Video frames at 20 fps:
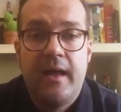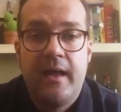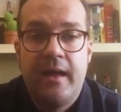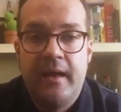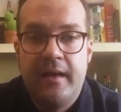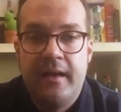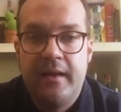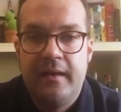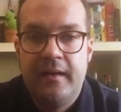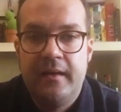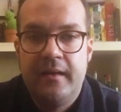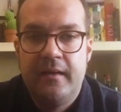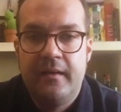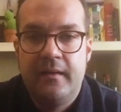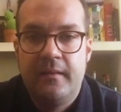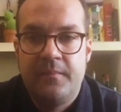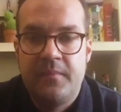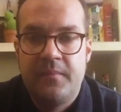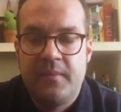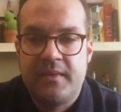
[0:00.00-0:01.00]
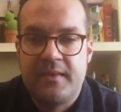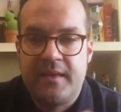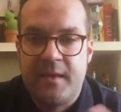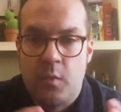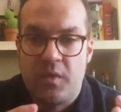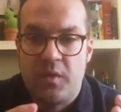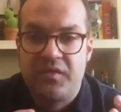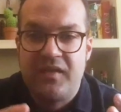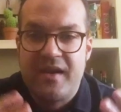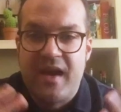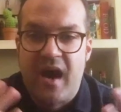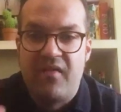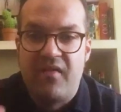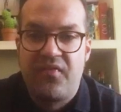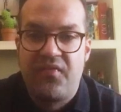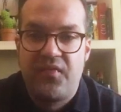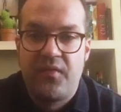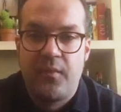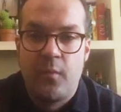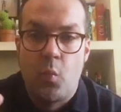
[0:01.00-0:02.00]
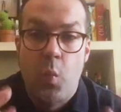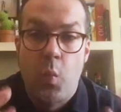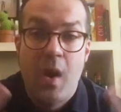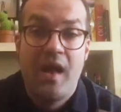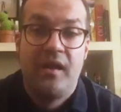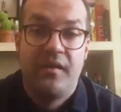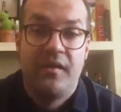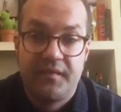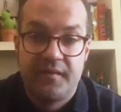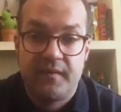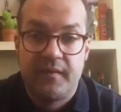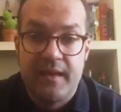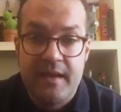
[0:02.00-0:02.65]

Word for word: uh, there was enough wealth